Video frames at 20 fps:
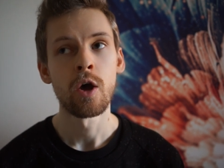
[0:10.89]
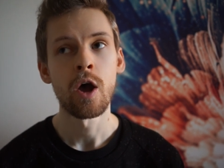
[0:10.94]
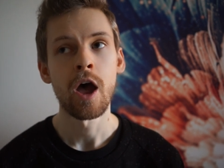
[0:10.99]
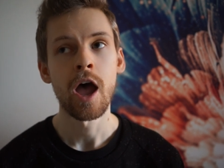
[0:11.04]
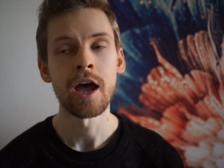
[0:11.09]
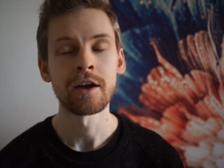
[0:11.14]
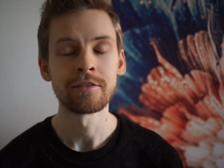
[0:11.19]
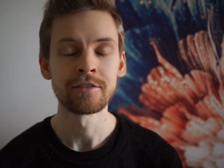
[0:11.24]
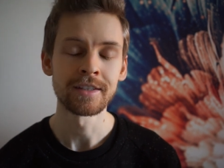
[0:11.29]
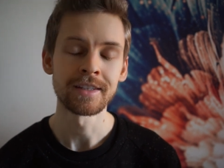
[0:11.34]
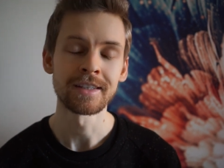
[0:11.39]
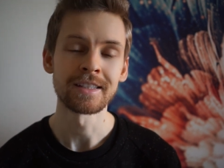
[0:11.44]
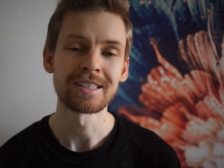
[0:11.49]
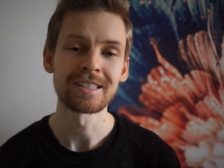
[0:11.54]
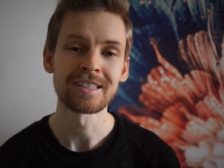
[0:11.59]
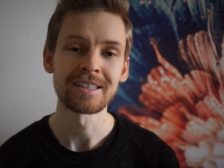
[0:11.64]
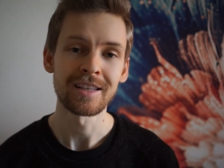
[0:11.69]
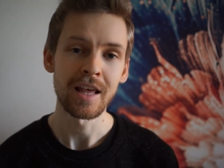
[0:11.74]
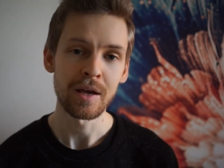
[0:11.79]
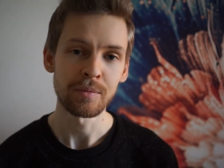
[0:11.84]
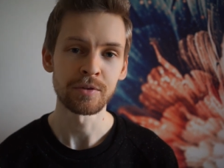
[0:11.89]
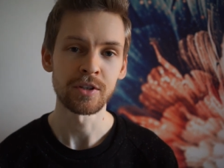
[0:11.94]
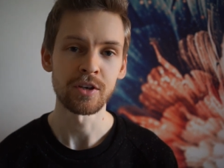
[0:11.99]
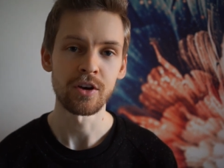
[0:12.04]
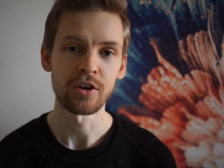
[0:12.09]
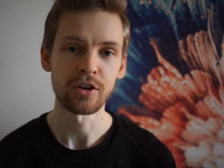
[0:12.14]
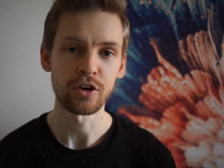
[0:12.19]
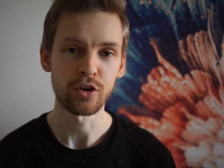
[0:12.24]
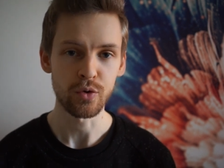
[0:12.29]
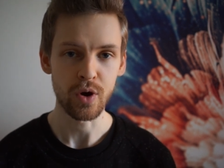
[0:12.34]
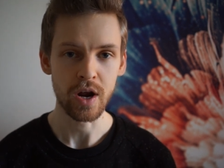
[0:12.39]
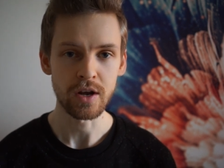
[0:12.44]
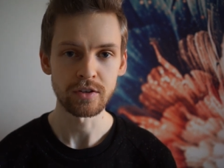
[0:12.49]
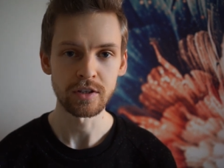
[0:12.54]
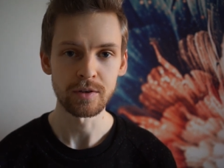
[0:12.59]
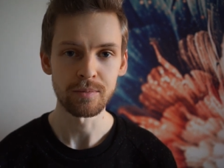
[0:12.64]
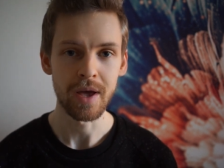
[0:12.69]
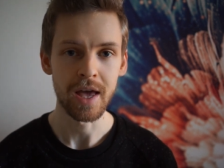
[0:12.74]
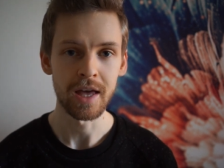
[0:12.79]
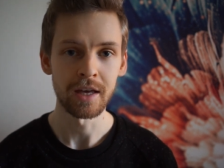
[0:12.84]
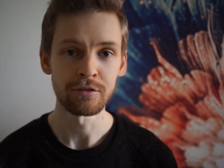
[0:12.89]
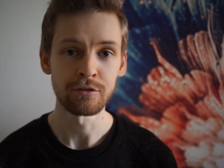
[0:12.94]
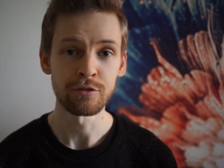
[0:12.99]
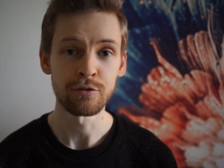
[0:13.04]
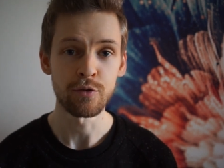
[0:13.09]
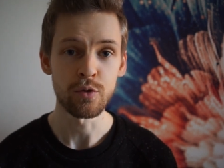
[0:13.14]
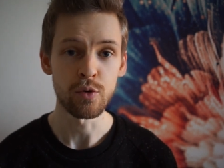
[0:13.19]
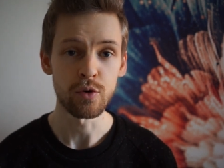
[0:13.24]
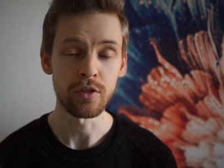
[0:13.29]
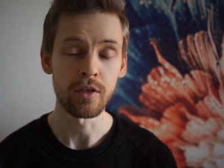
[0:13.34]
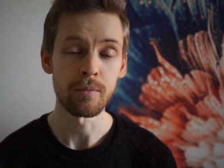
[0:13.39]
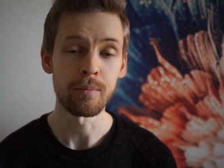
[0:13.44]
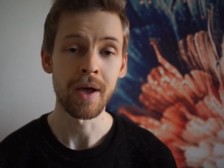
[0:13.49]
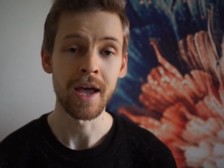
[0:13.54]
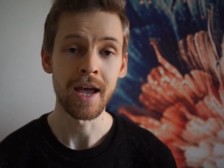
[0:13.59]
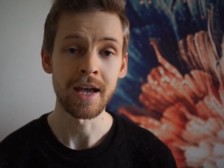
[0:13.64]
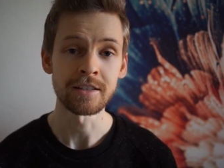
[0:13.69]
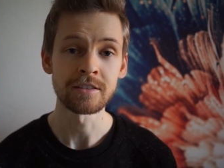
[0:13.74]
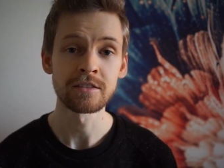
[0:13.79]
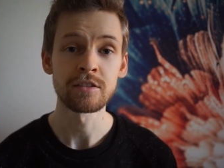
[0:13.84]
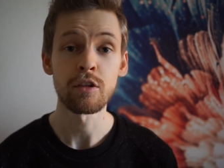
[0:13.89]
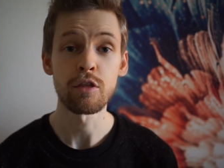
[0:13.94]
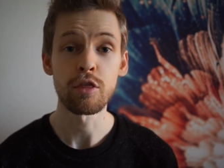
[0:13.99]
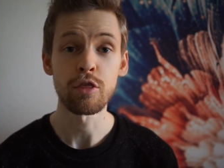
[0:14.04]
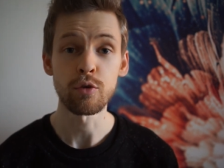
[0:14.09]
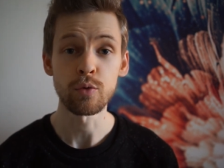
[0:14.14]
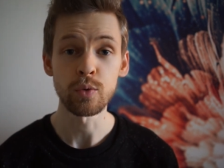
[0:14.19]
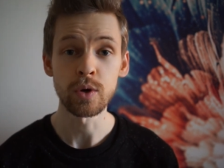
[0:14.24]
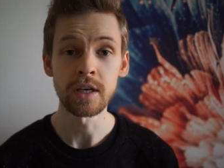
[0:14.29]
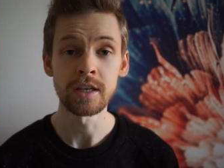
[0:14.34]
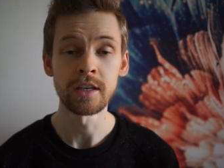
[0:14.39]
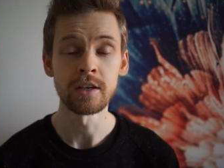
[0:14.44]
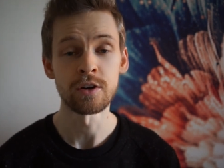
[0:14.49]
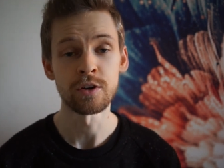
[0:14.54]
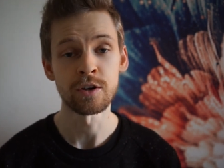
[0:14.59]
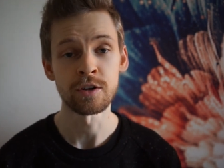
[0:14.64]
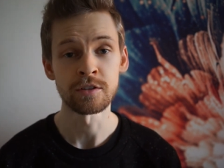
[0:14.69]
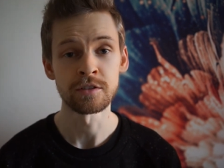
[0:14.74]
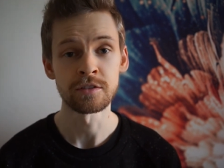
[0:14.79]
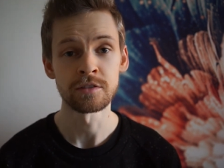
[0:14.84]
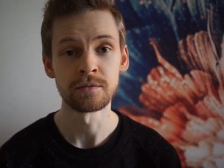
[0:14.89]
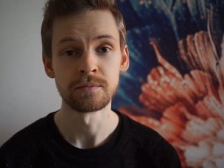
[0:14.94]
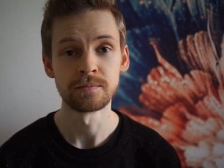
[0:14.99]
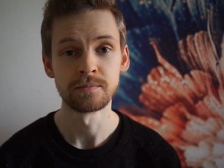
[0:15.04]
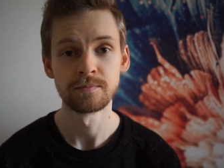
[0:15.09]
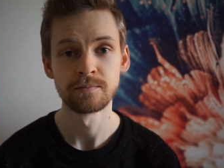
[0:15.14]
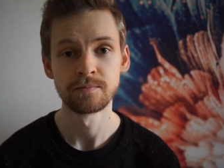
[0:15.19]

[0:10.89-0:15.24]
having slept on a grounding mat for the past 3 years.